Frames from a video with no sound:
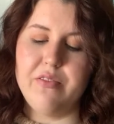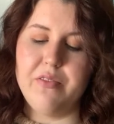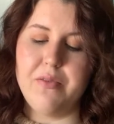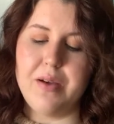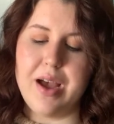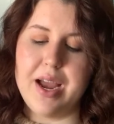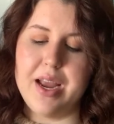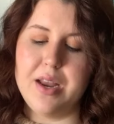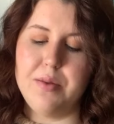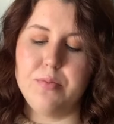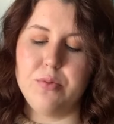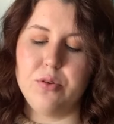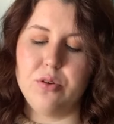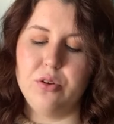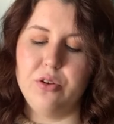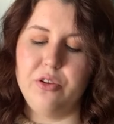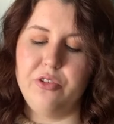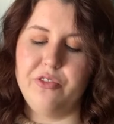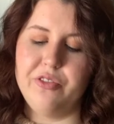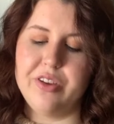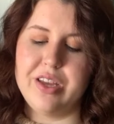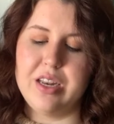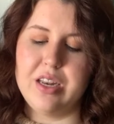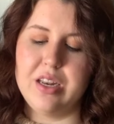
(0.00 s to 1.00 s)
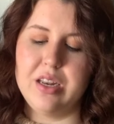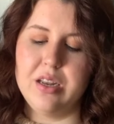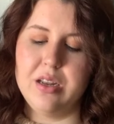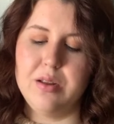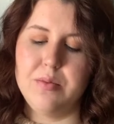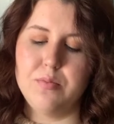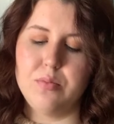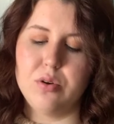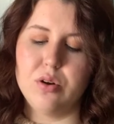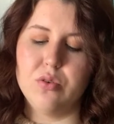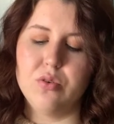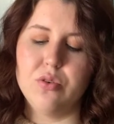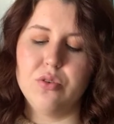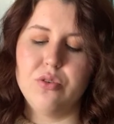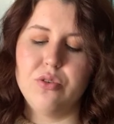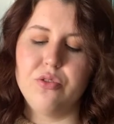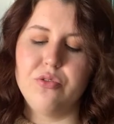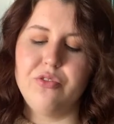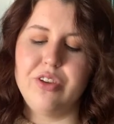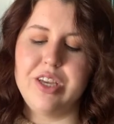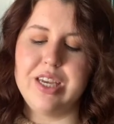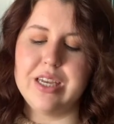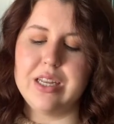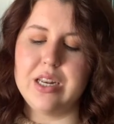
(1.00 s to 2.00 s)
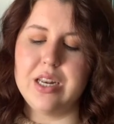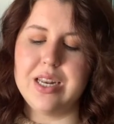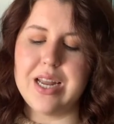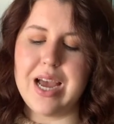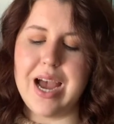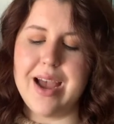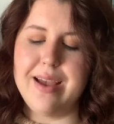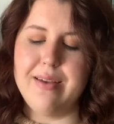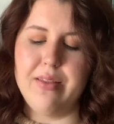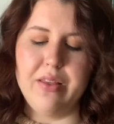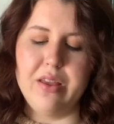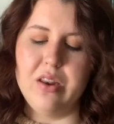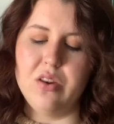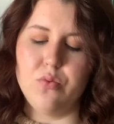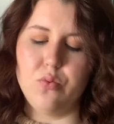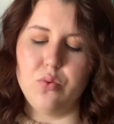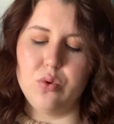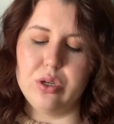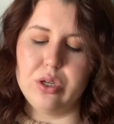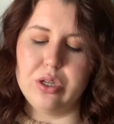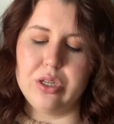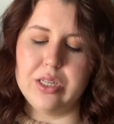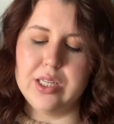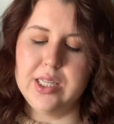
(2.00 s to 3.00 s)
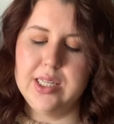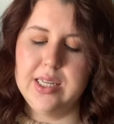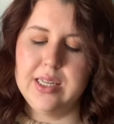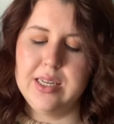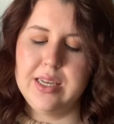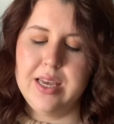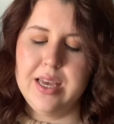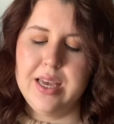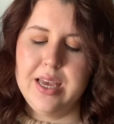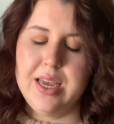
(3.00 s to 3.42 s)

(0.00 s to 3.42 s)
fine Peruvian Highland wool